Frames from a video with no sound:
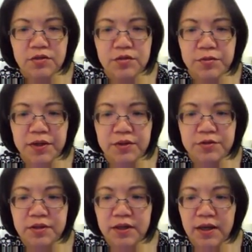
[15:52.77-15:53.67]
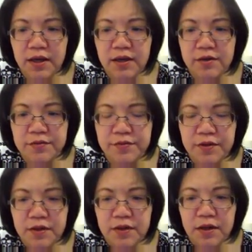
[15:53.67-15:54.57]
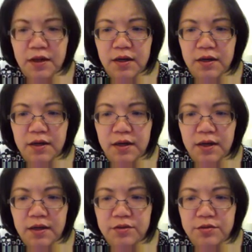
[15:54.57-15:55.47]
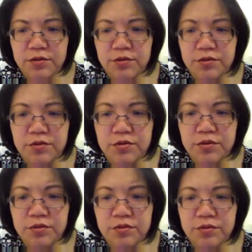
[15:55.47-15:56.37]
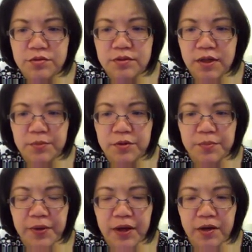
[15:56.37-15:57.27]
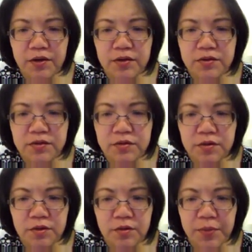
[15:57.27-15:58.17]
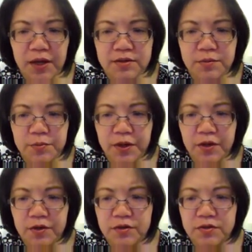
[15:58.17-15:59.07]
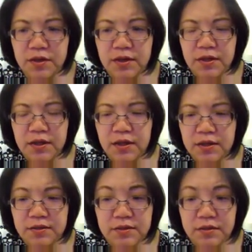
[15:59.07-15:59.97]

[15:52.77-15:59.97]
So we actually have n choose 2 number of pairs, possible pairs, and